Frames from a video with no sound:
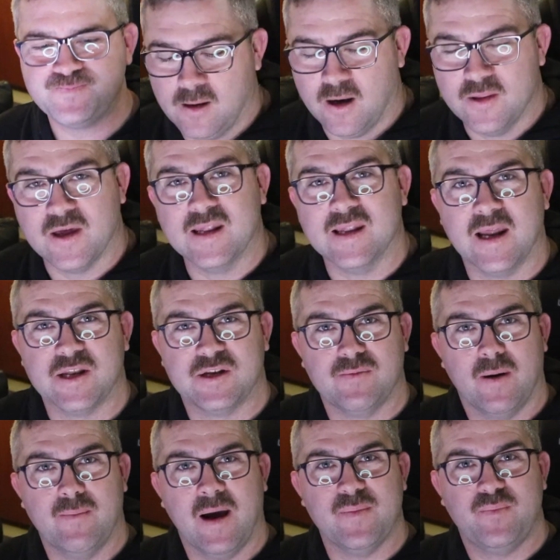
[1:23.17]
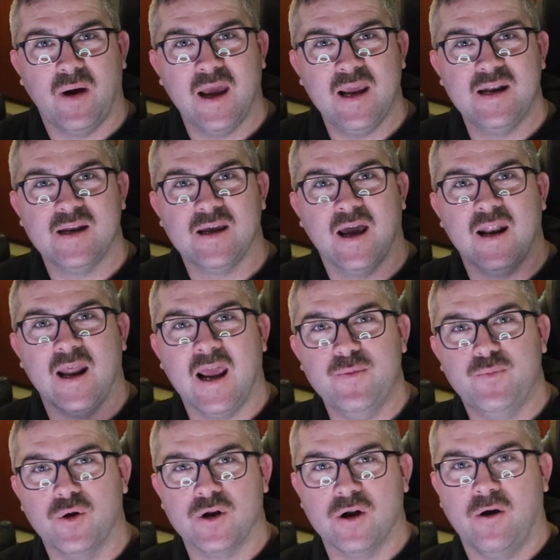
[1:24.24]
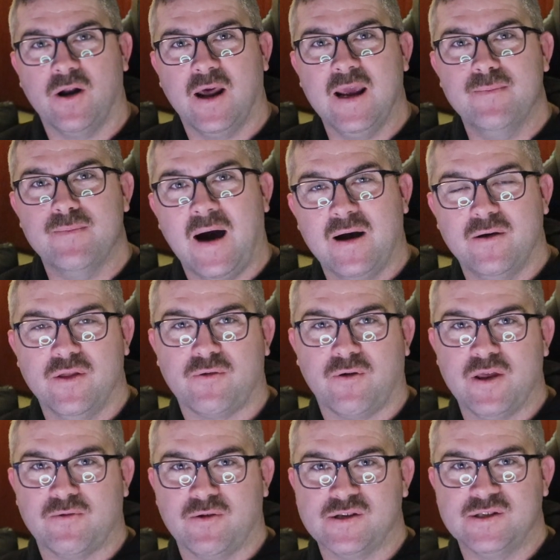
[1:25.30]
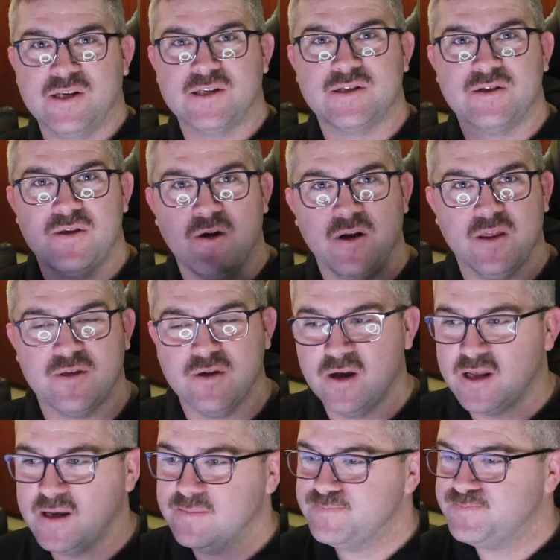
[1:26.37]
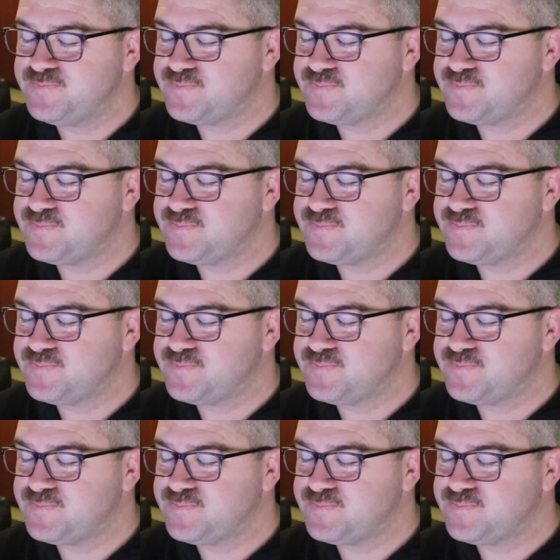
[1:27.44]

I then lent it to my mate Pete, and he put it on a Marlin 336 3030. And